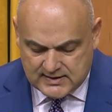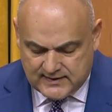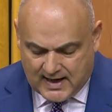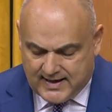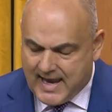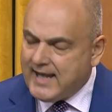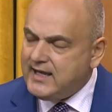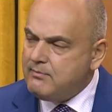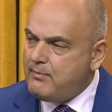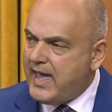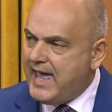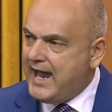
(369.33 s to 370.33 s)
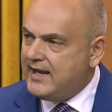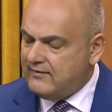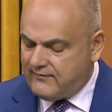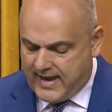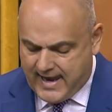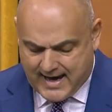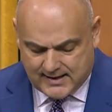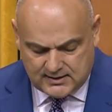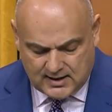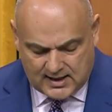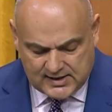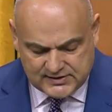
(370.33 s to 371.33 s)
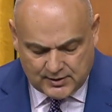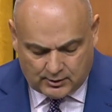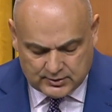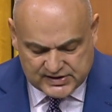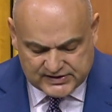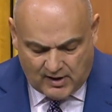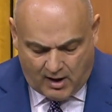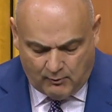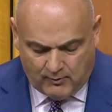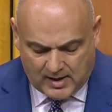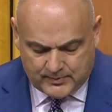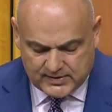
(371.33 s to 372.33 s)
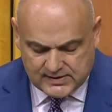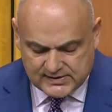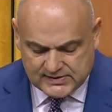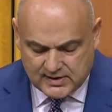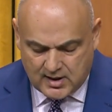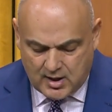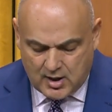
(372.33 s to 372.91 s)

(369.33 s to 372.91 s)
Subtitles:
That any ban of handguns or assault weapons